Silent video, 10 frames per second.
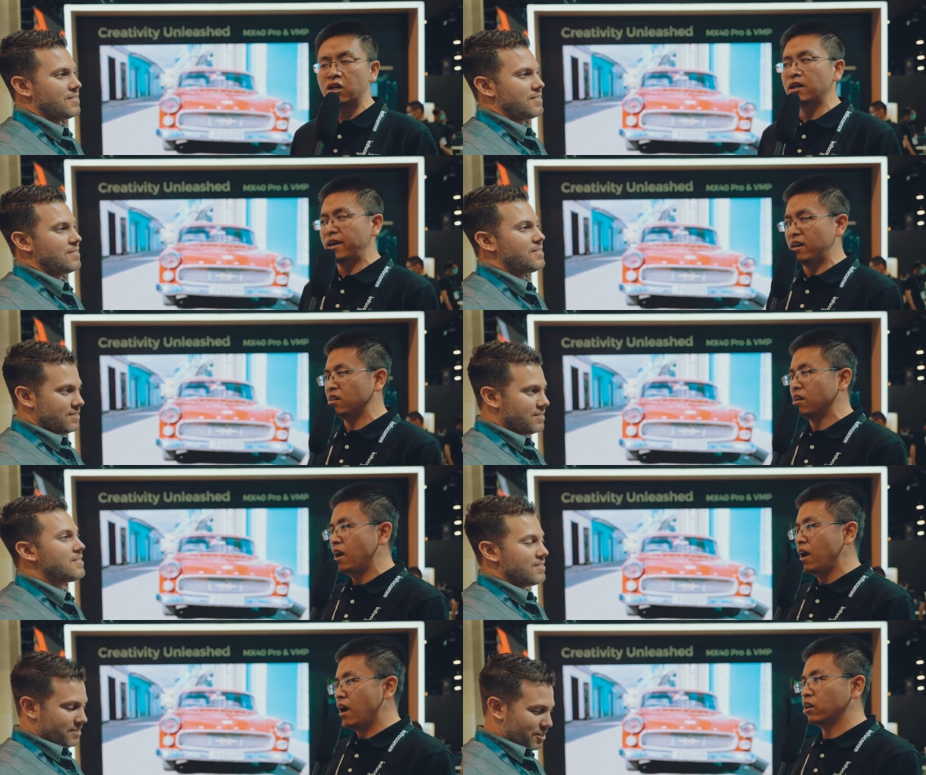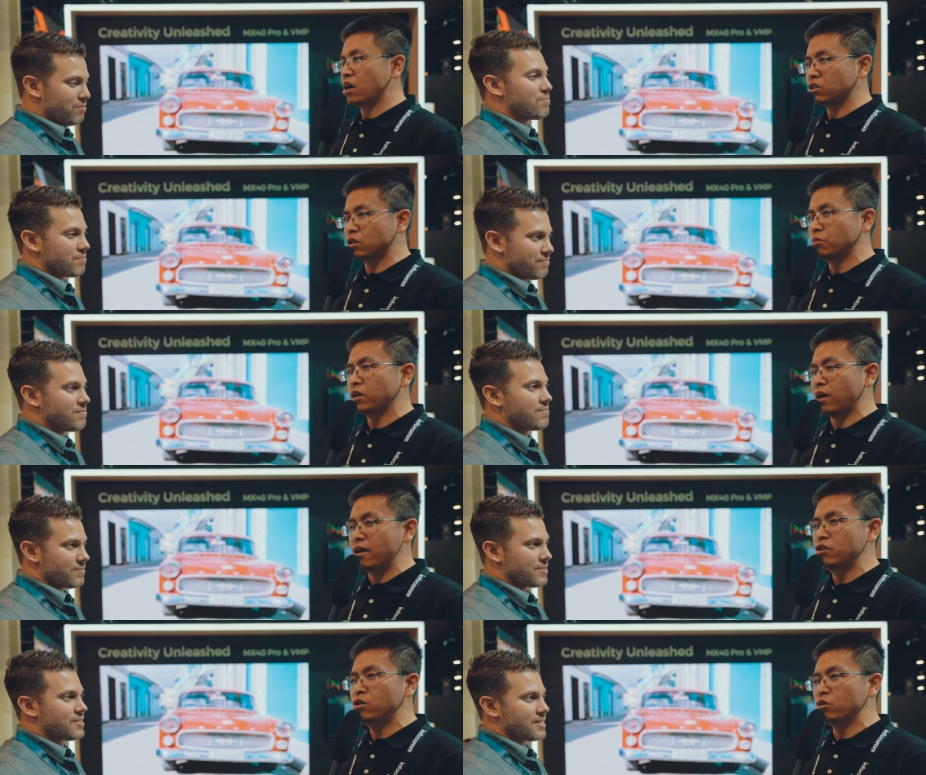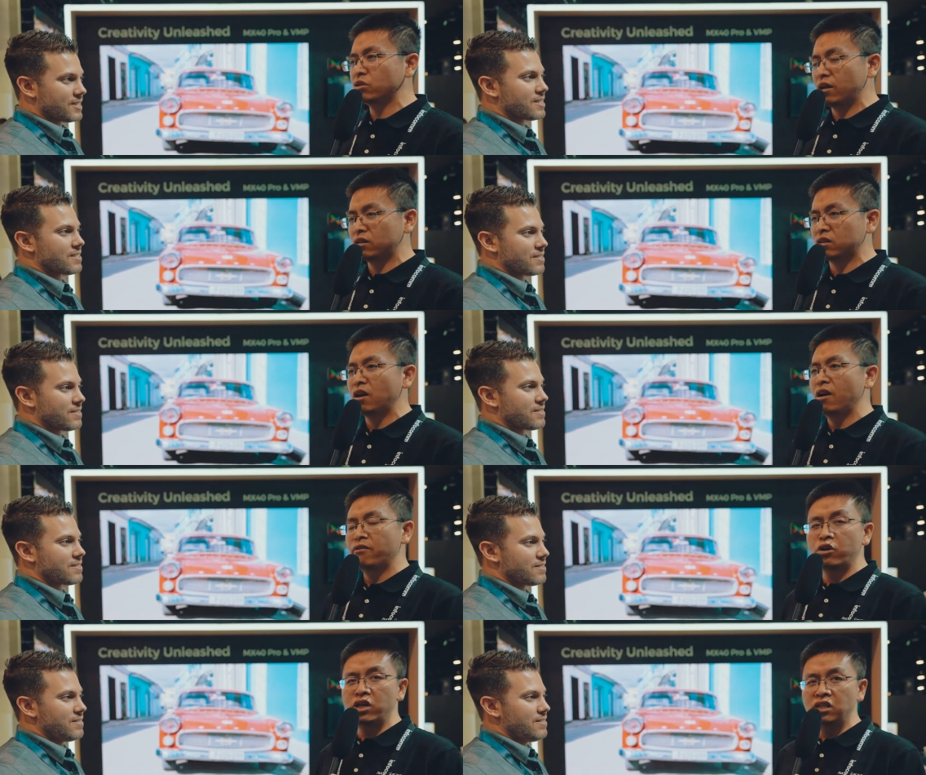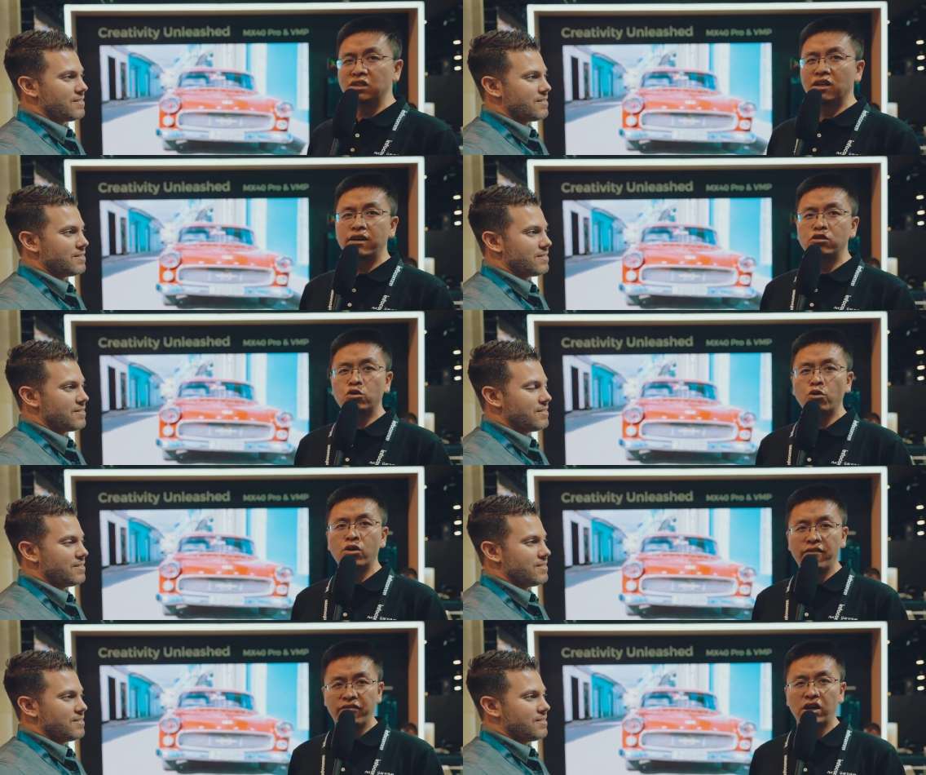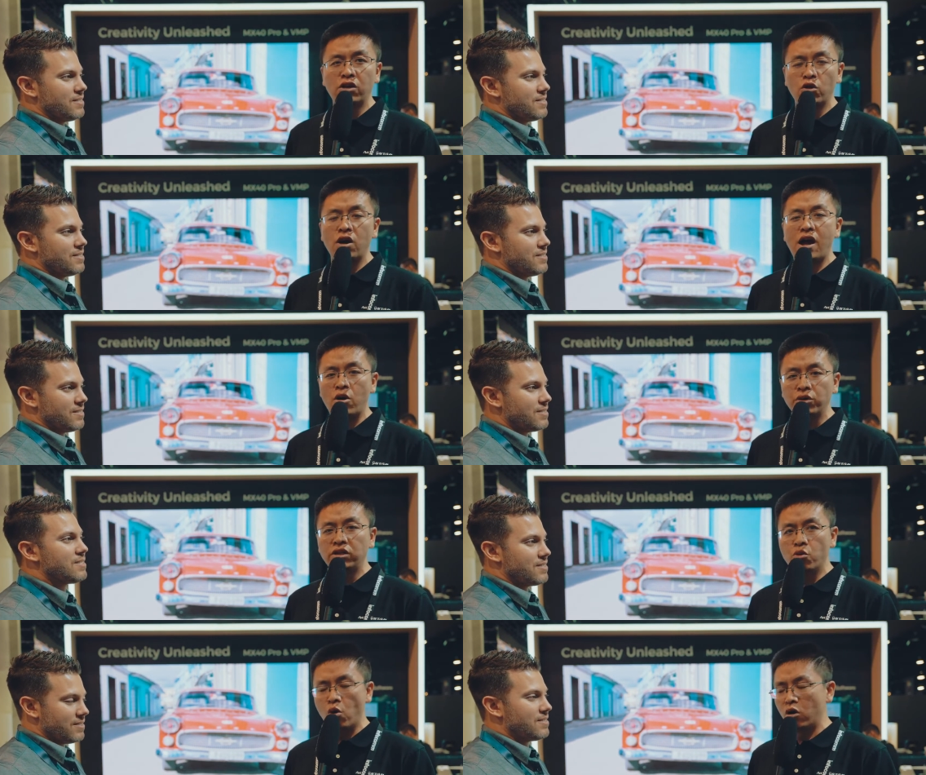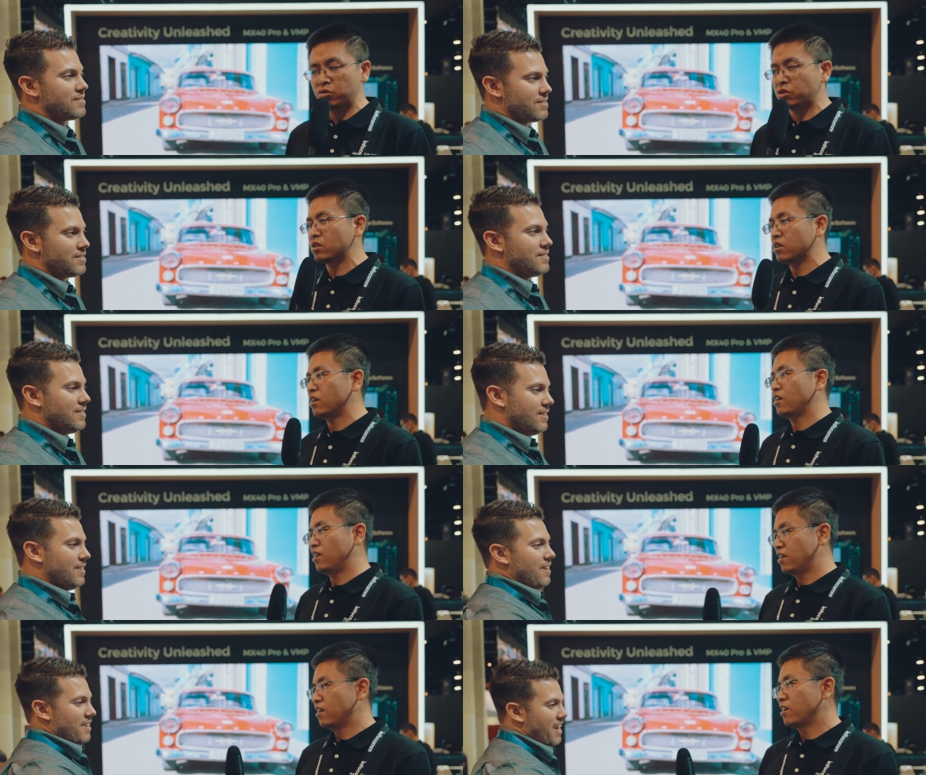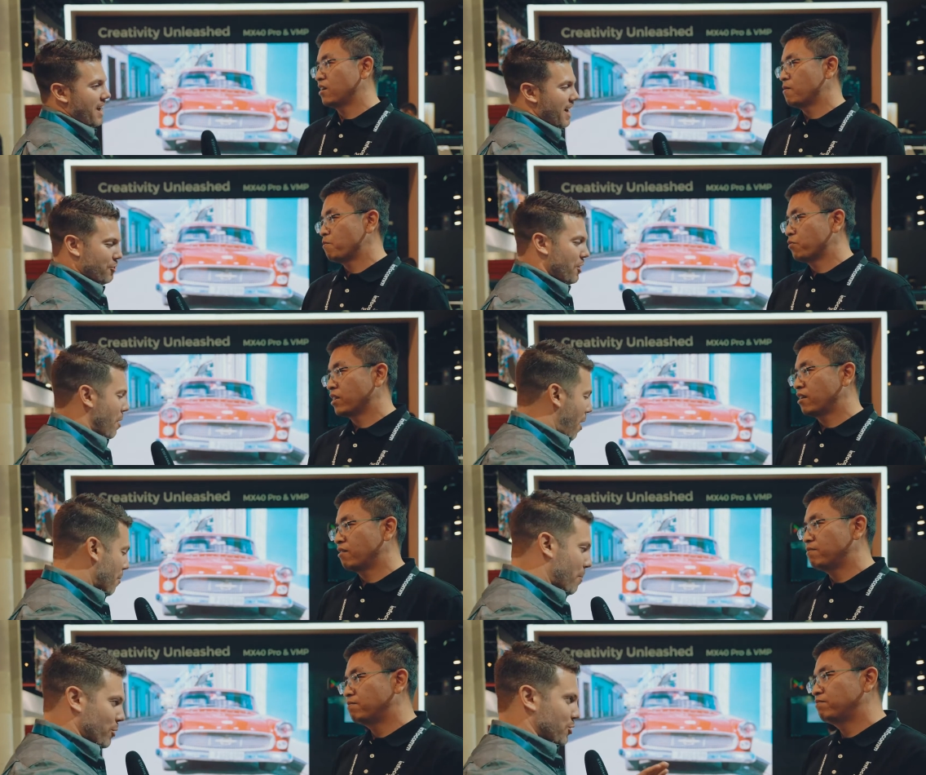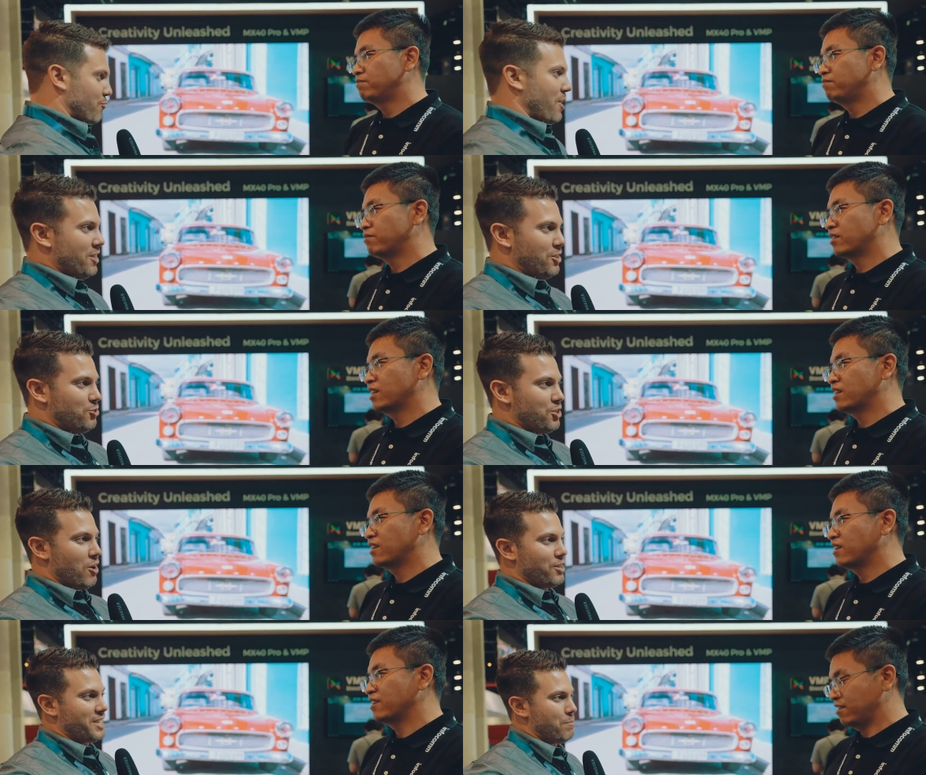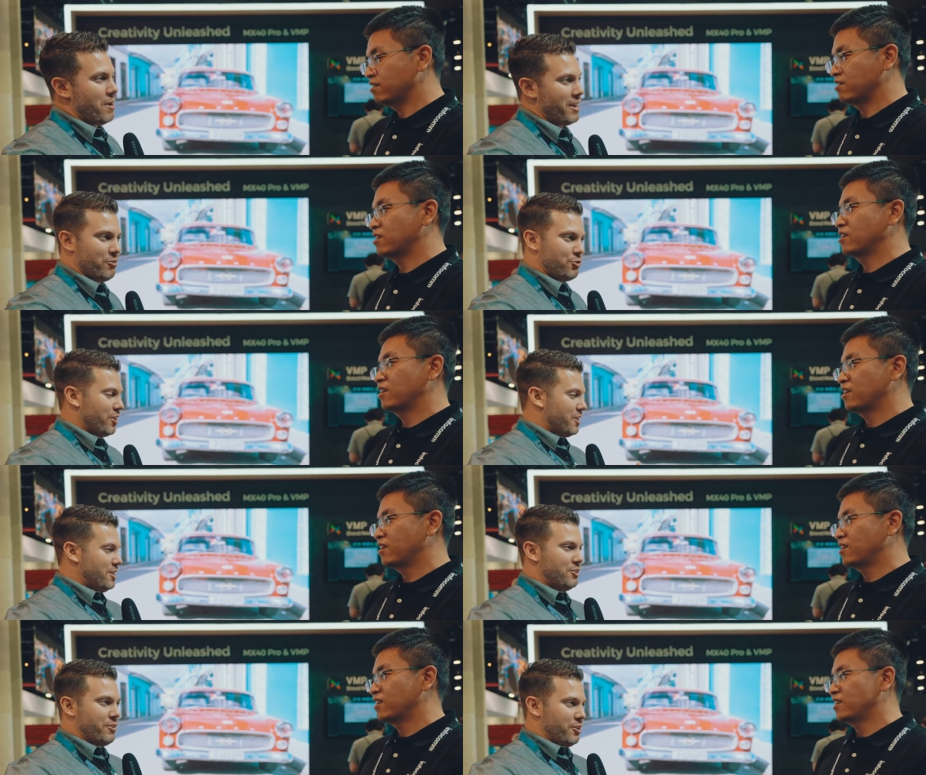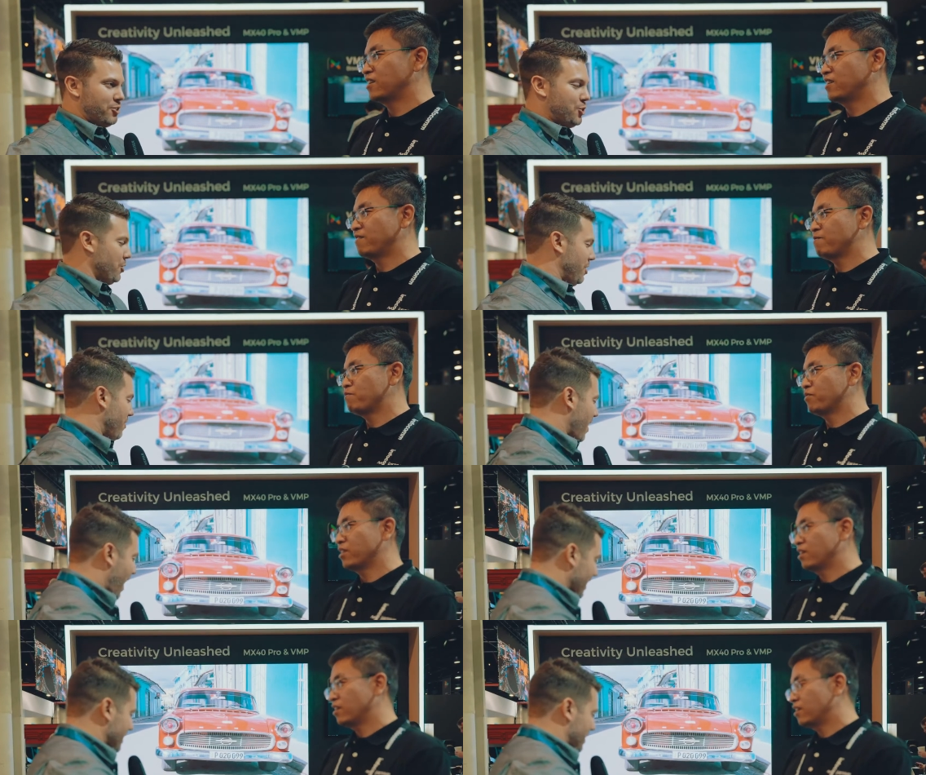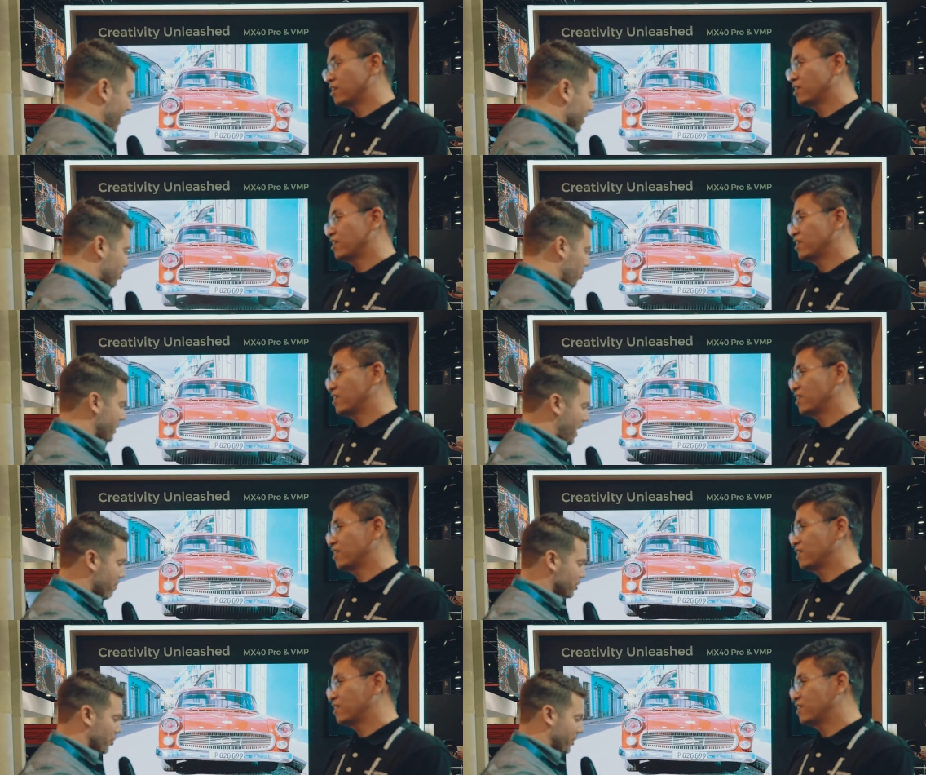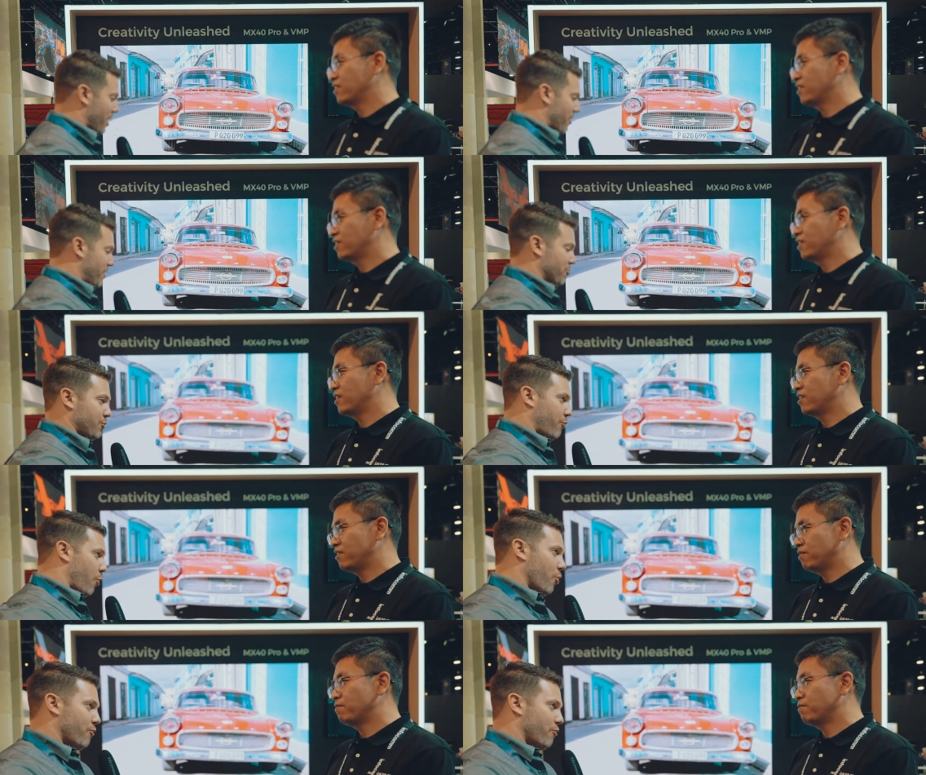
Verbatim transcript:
Speaker 1: clean, and the customer can use it very easily to configure your LED walls.
Speaker 2: Yeah, I agree. I'm a personal fan of the new software that came out. It was very easy, very intuitive. I like that it has 20 outputs going out, and it was four